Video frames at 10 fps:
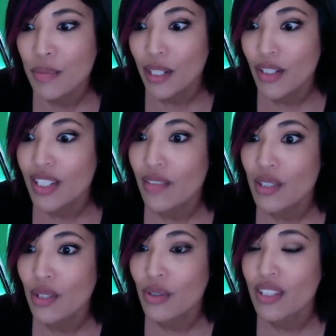ourselves
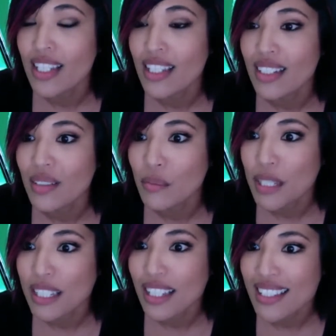too thin,
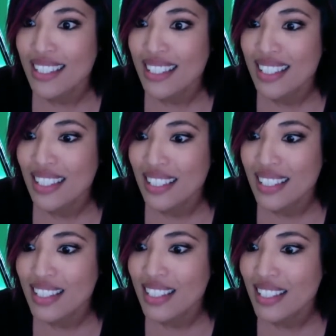because
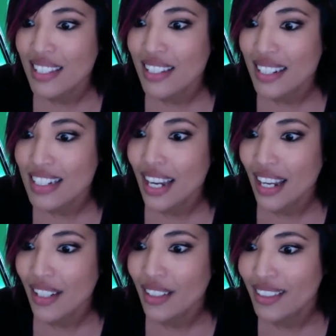it's an
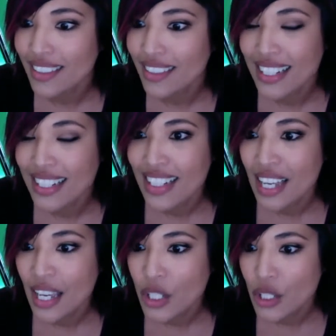entire
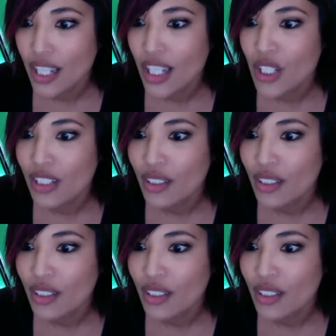education.